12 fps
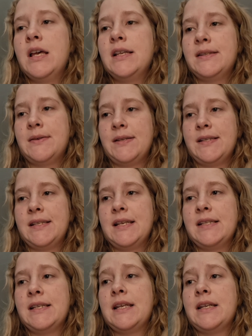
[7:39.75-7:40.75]
So it
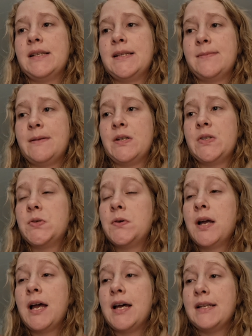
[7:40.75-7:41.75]
says, in a spiritual
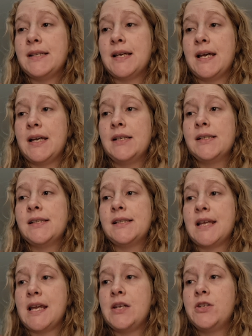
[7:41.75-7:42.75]
context,
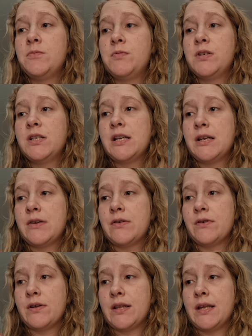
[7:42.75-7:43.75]
sage
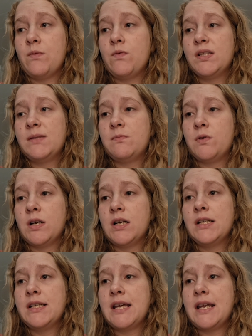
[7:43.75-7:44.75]
particularly was
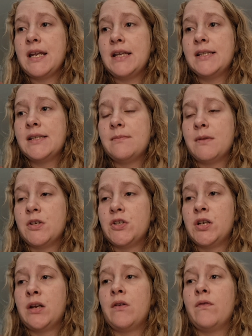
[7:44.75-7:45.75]
burned in a
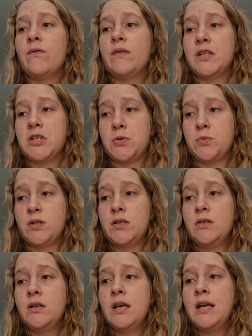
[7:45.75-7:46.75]
smudging ritual.